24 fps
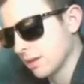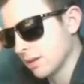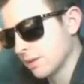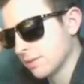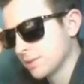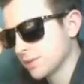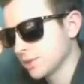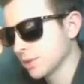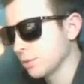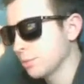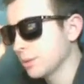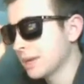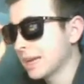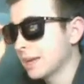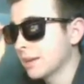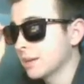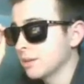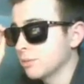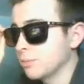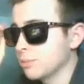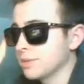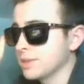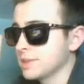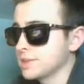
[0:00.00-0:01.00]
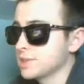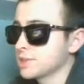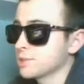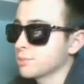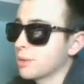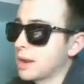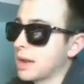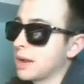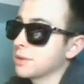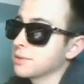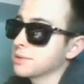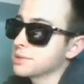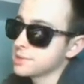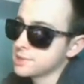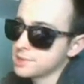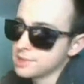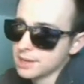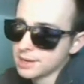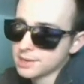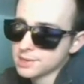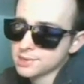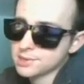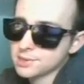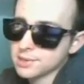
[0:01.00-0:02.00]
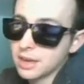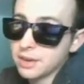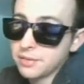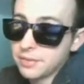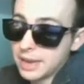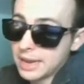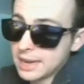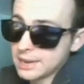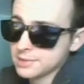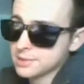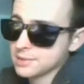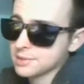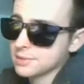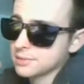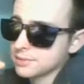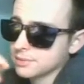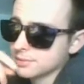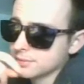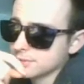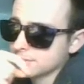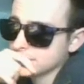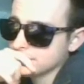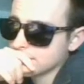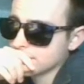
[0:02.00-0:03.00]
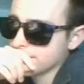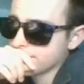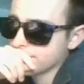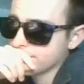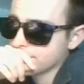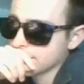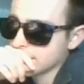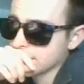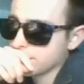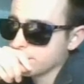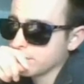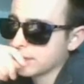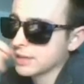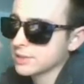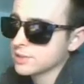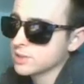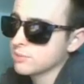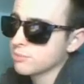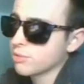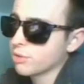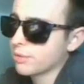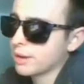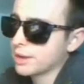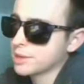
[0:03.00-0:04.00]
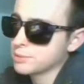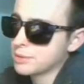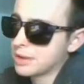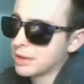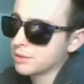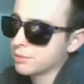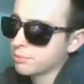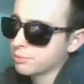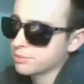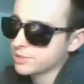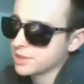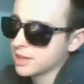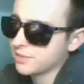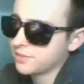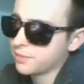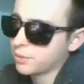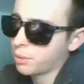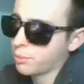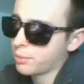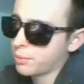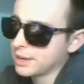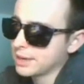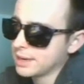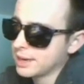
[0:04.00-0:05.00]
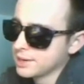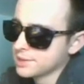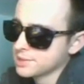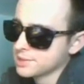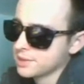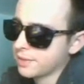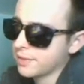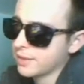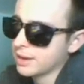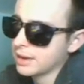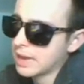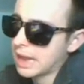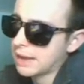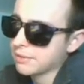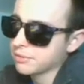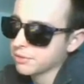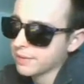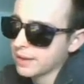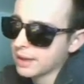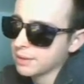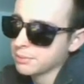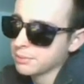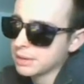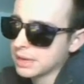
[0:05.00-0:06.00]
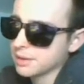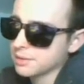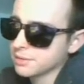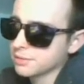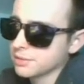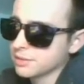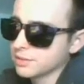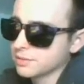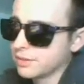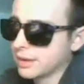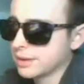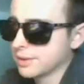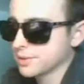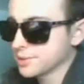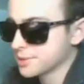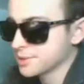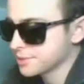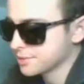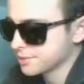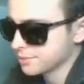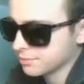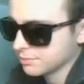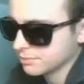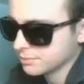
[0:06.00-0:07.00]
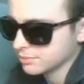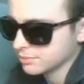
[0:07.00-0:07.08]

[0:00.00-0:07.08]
So this is round 6 of 8. We got 2 more rounds. We got top 4 right next, and then after that we got the finals.